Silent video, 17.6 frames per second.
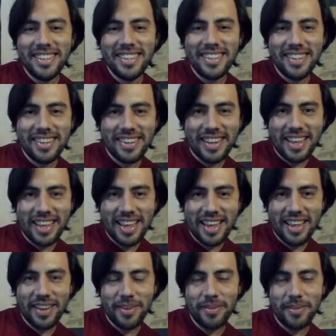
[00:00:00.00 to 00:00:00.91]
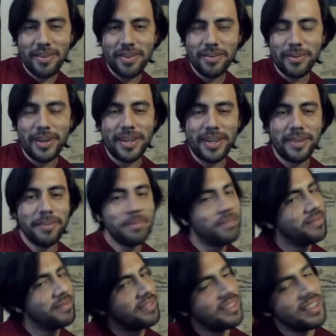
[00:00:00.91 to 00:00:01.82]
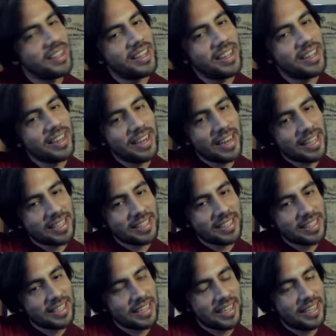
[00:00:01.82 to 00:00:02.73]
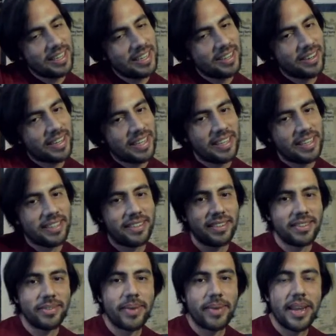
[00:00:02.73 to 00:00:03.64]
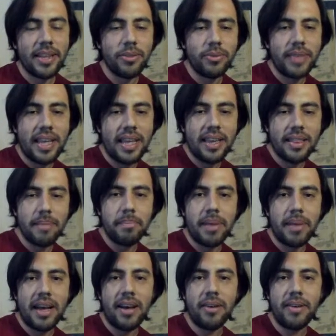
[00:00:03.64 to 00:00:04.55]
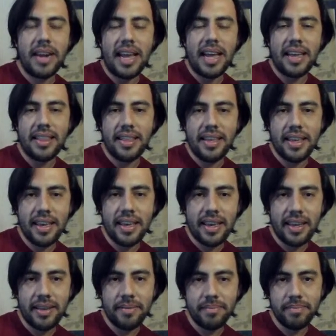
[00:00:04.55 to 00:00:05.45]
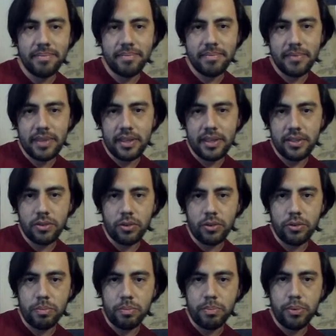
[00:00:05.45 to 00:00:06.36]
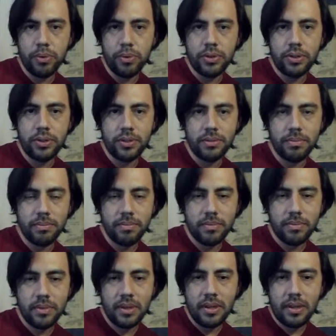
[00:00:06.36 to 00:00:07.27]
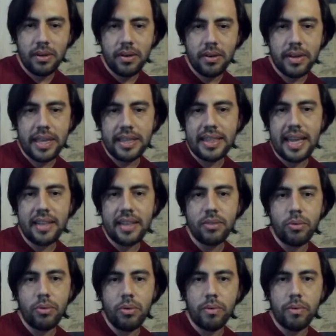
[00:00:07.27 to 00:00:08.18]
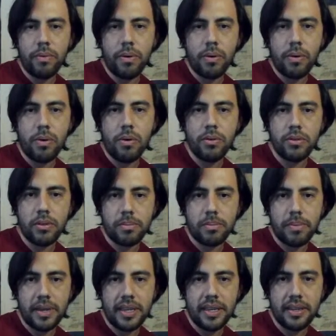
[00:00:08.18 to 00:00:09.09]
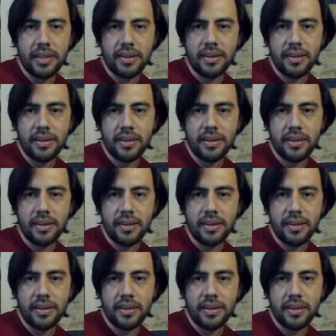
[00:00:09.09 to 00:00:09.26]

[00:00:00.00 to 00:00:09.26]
Okay, well, let's see here. He's ready to take the pawn, knight d8. He's going to push. Okay, time to look for counterplay here.